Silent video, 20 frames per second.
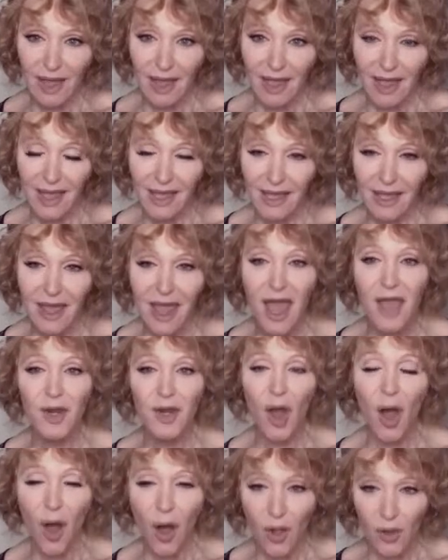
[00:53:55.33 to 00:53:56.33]
like
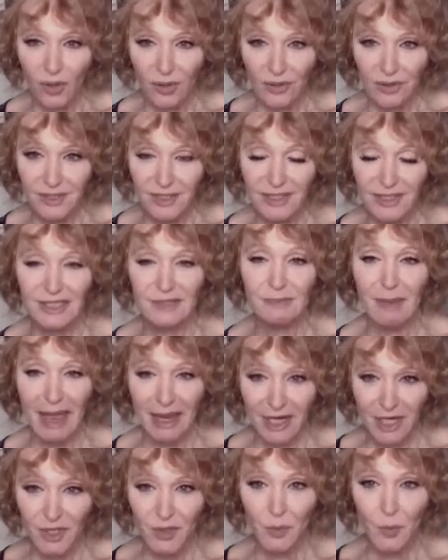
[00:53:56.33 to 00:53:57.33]
an old
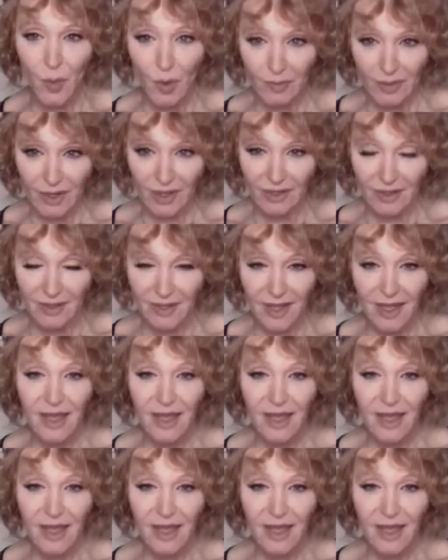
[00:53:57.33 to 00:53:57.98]
Spanish woman